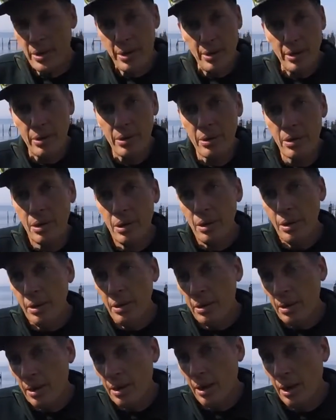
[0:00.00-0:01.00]
here.
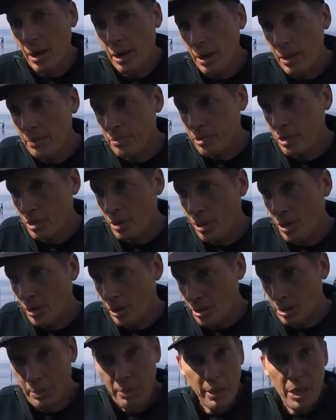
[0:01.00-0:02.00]
So
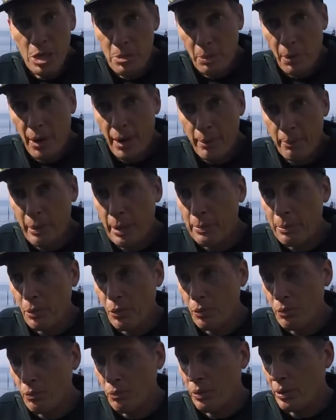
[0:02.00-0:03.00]
it's a beach break.
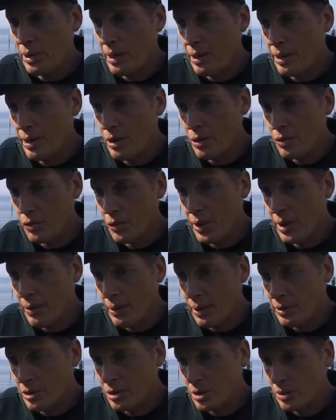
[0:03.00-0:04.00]
People, when they hear freighter
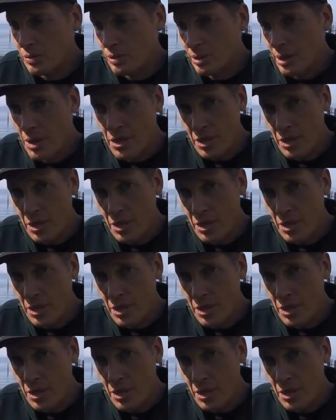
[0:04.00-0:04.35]
wave surfing, they